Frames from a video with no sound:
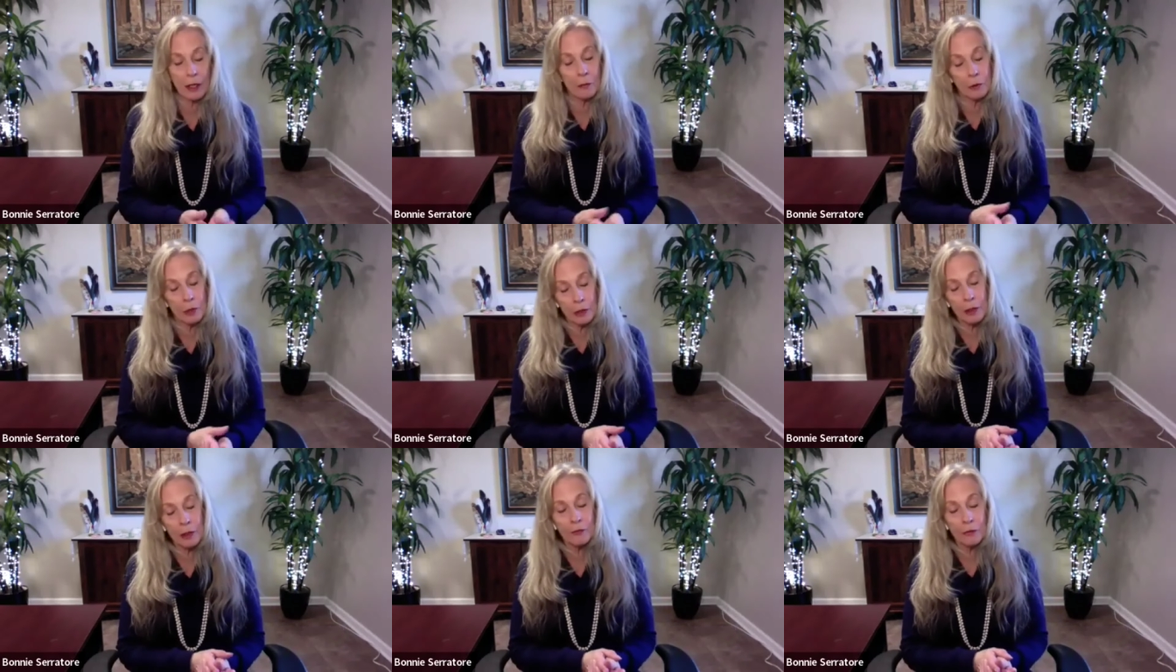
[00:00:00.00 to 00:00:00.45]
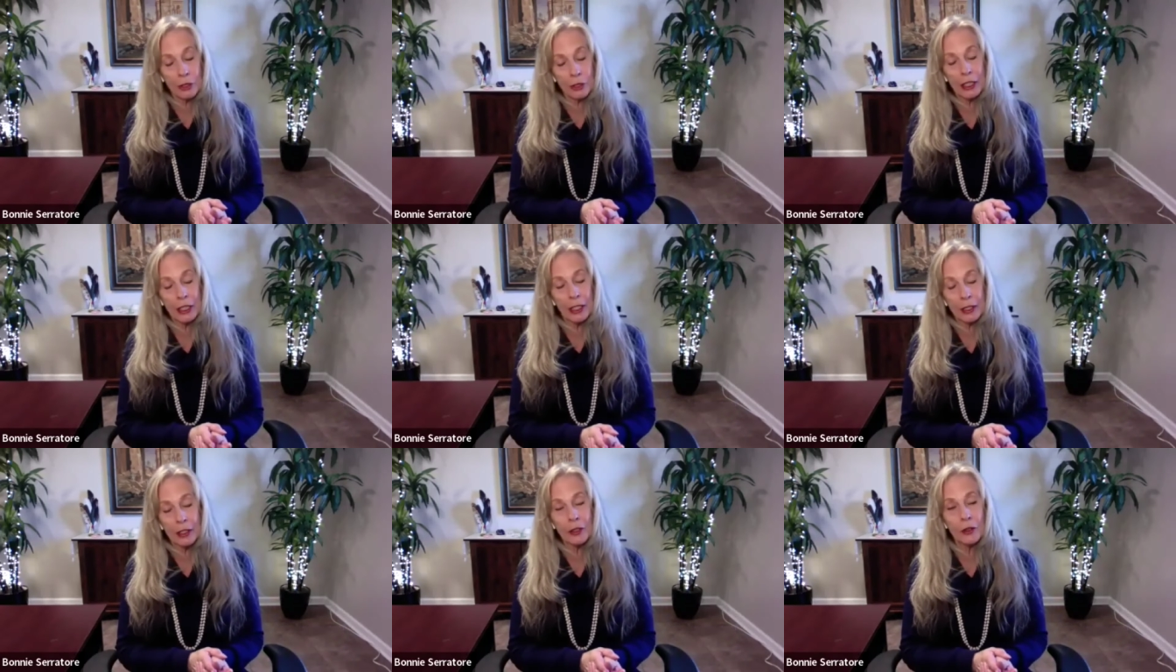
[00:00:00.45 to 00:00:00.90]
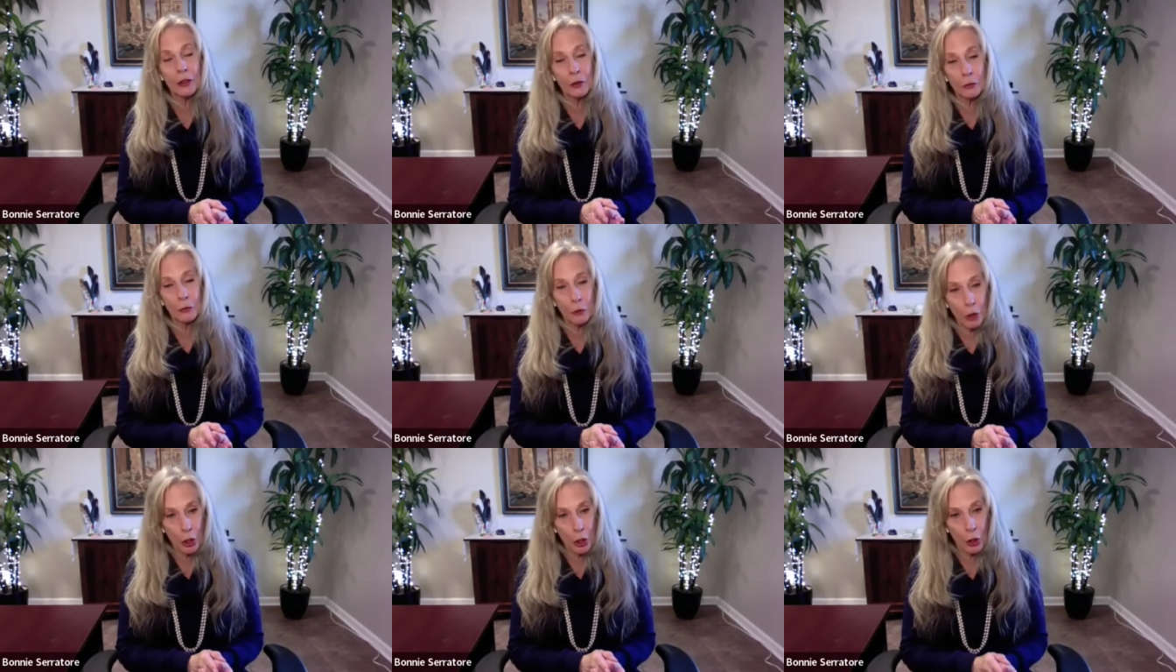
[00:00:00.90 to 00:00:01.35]
actually not, we didn't forget, you
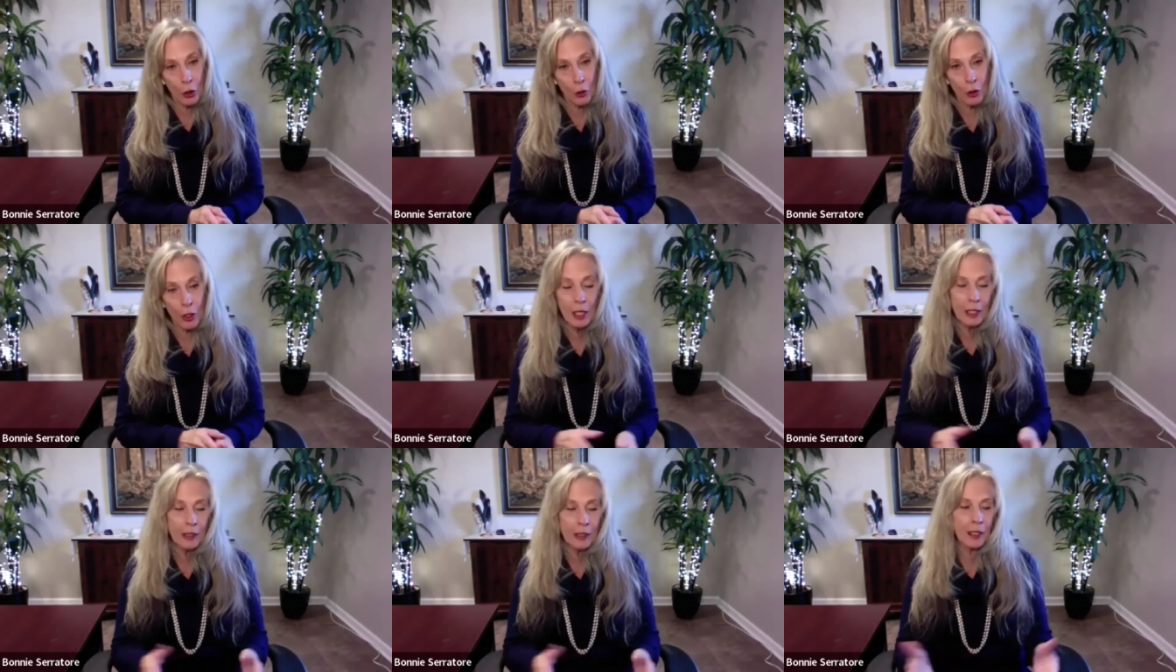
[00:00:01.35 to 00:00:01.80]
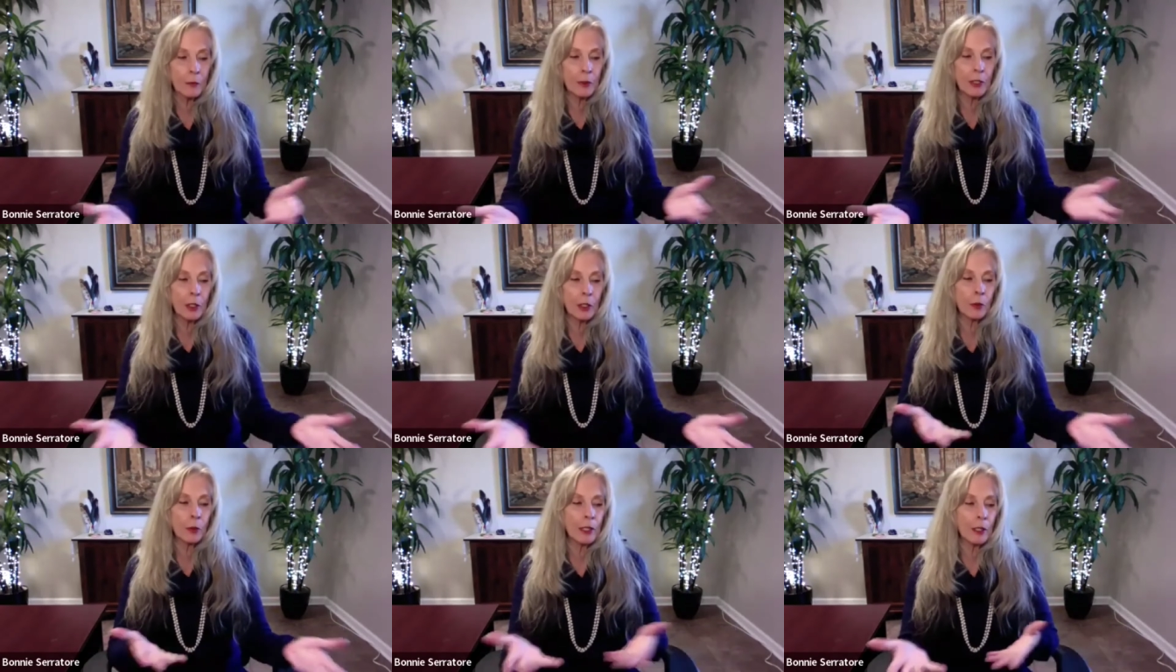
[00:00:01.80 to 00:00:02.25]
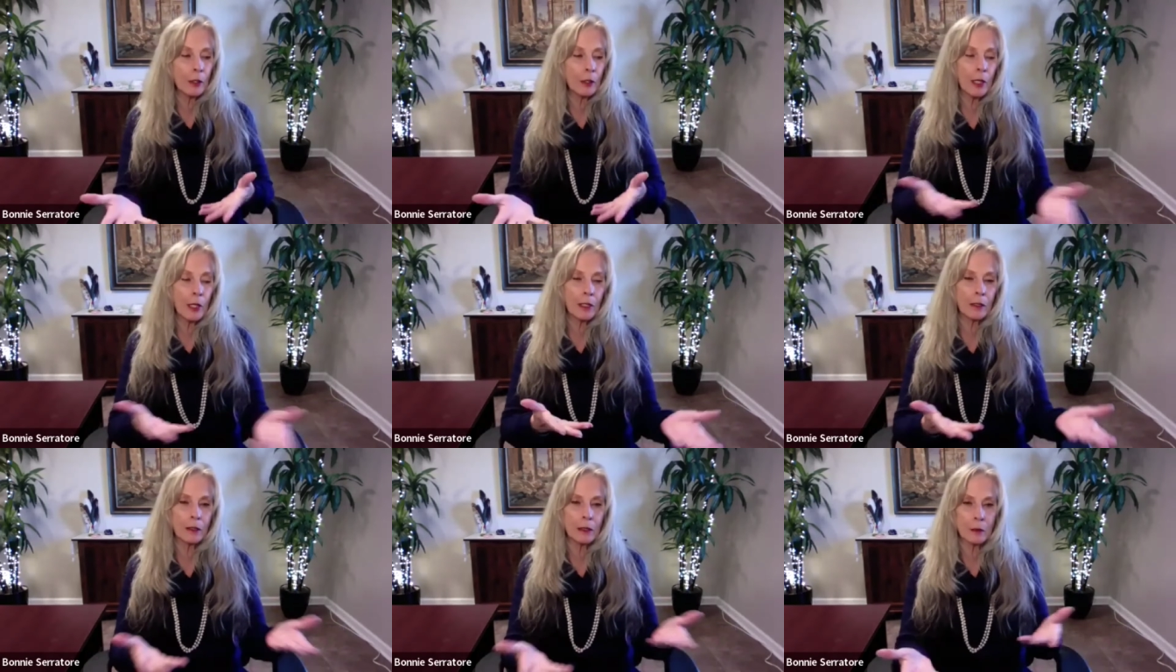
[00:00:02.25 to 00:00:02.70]
don't know that we create
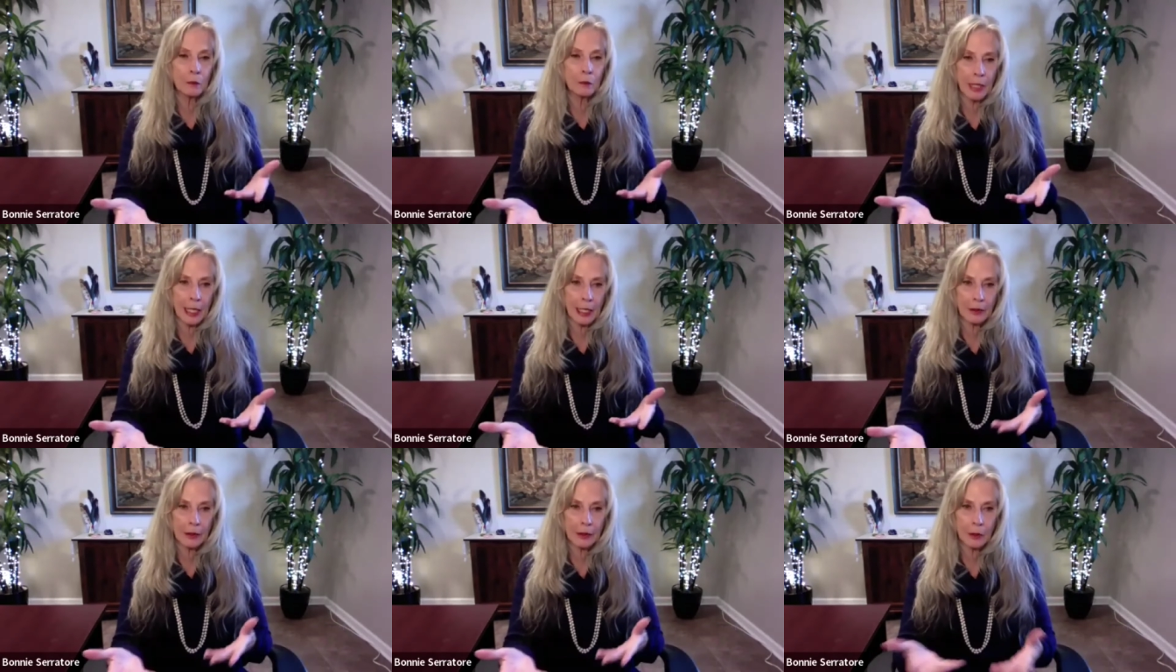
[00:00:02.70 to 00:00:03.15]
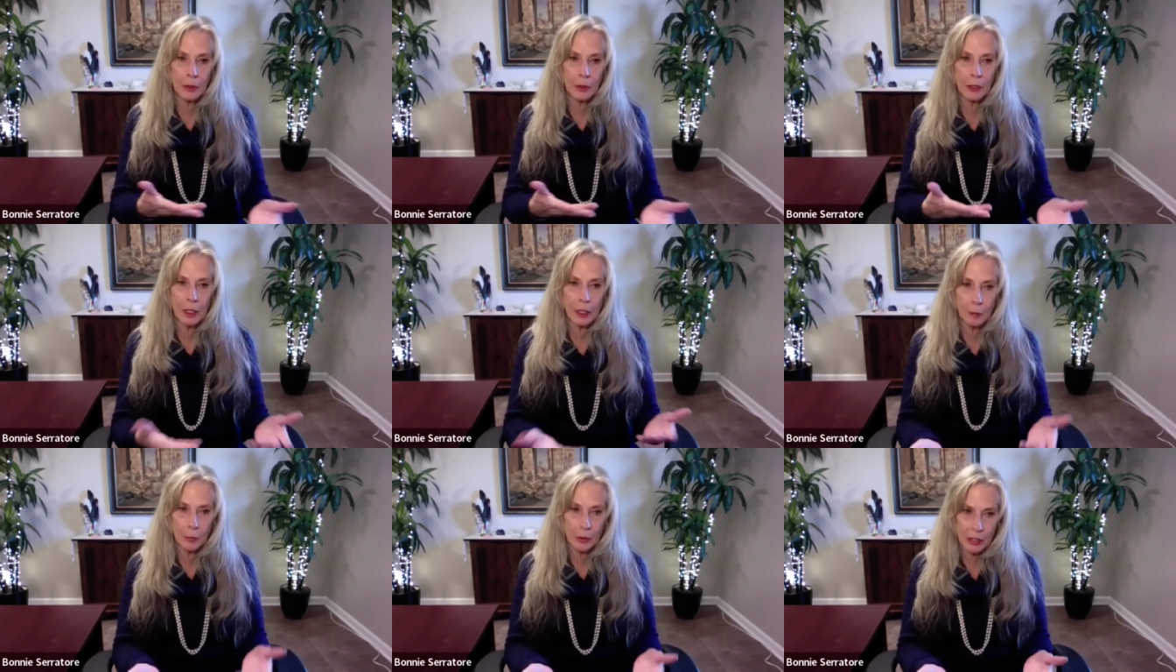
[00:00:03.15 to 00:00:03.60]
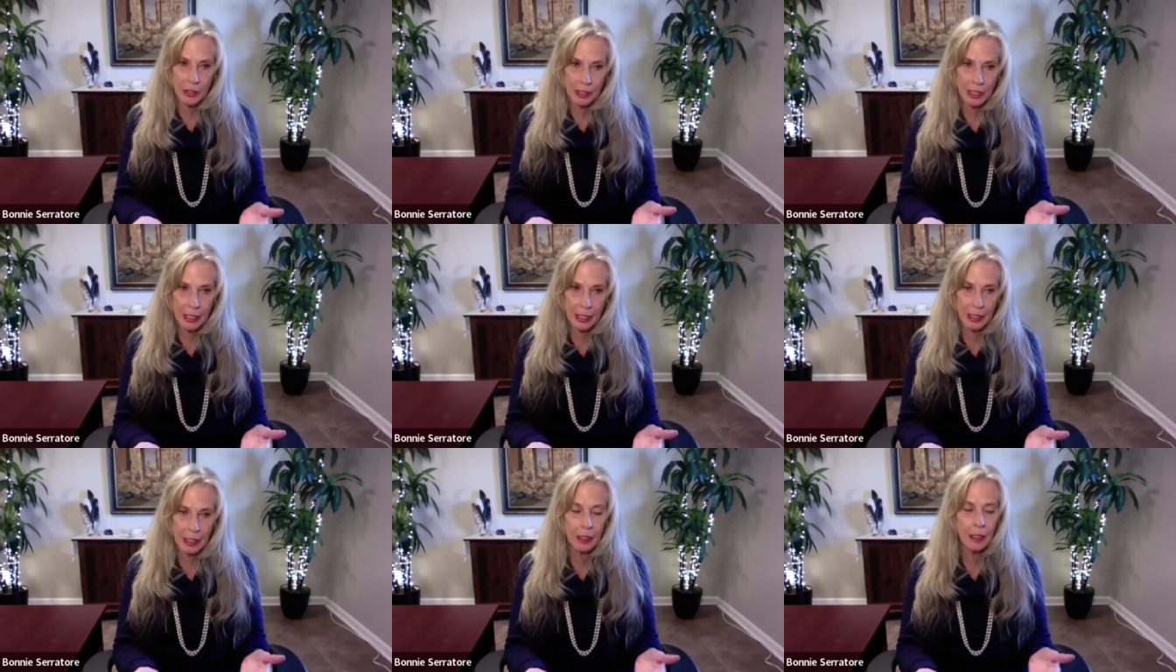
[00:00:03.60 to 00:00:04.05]
a reality
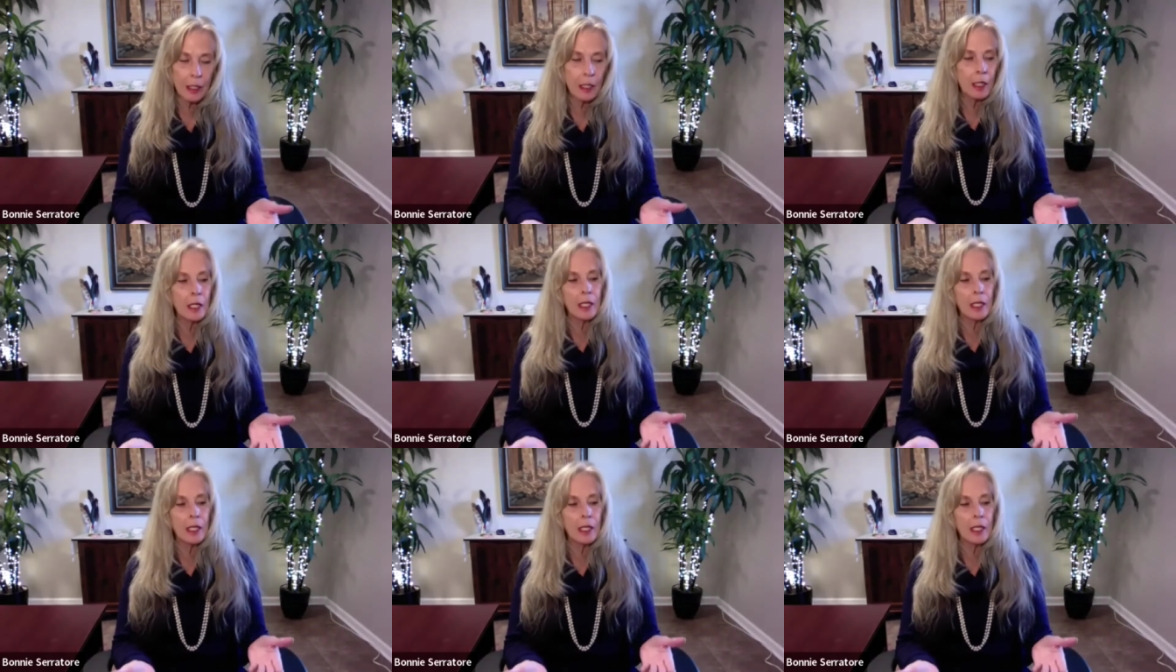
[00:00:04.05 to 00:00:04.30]
100%.